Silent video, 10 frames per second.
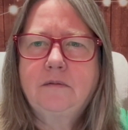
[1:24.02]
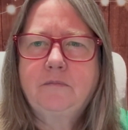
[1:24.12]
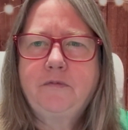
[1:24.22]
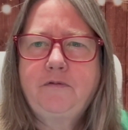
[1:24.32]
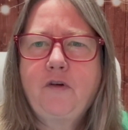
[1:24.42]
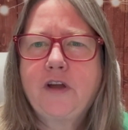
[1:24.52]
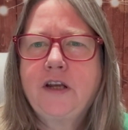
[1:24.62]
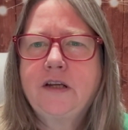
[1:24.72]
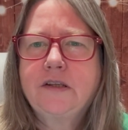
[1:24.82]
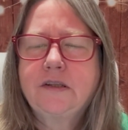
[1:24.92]

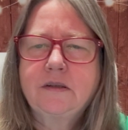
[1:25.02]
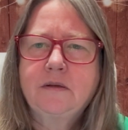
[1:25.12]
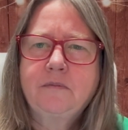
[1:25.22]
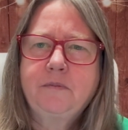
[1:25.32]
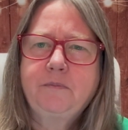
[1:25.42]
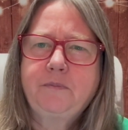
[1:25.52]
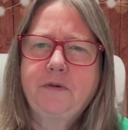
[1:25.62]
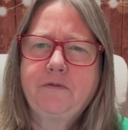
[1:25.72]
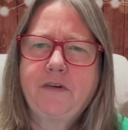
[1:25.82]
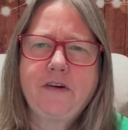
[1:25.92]
fogginess,
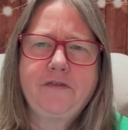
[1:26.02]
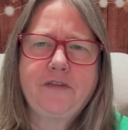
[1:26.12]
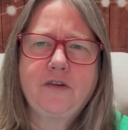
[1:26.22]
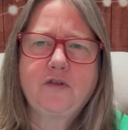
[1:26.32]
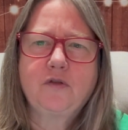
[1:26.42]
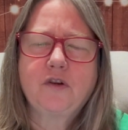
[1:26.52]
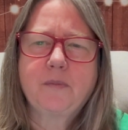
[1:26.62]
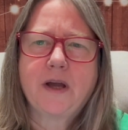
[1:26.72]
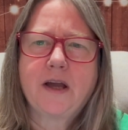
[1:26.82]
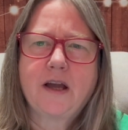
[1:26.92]
but very few talk
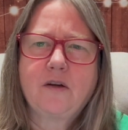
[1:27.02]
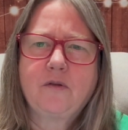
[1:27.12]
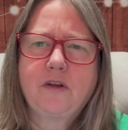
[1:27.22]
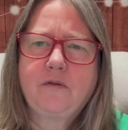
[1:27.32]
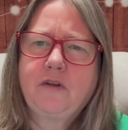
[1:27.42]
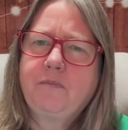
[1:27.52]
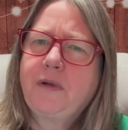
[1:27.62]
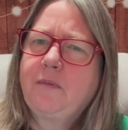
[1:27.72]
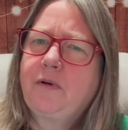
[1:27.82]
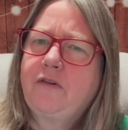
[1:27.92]
about how
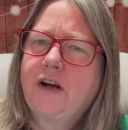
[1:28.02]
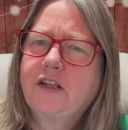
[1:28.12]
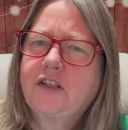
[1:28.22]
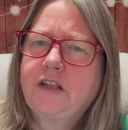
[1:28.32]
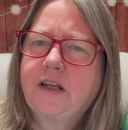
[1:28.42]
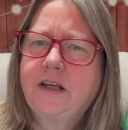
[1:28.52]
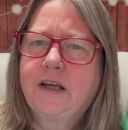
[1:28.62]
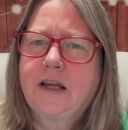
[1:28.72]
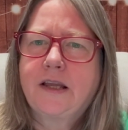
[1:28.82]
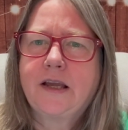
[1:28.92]
people are actually
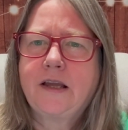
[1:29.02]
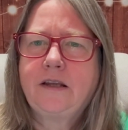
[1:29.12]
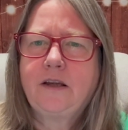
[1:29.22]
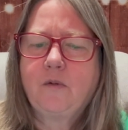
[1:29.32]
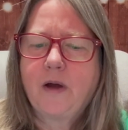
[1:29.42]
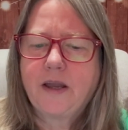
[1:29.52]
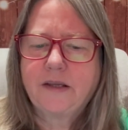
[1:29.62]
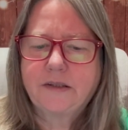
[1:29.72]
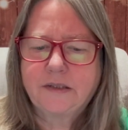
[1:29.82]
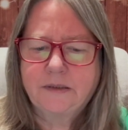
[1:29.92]
gaining weight.